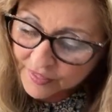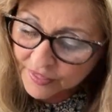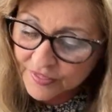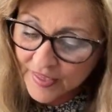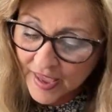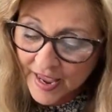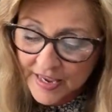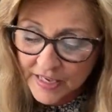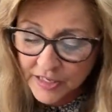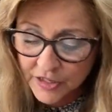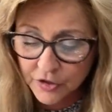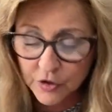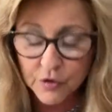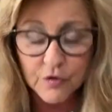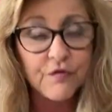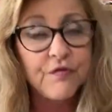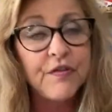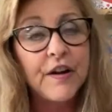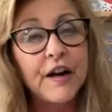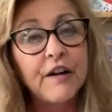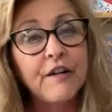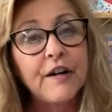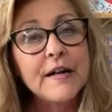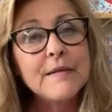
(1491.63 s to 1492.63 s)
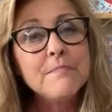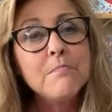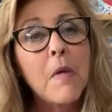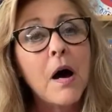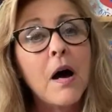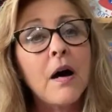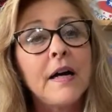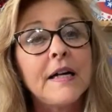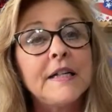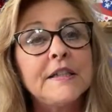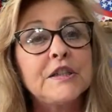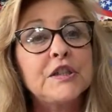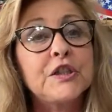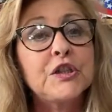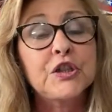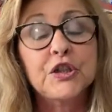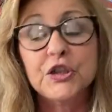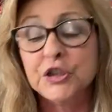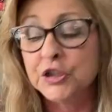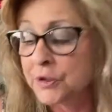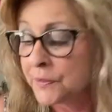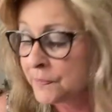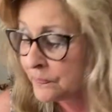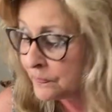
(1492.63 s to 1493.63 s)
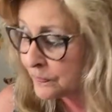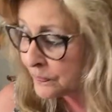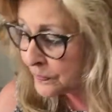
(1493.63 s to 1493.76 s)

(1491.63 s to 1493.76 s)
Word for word: Thank you very much.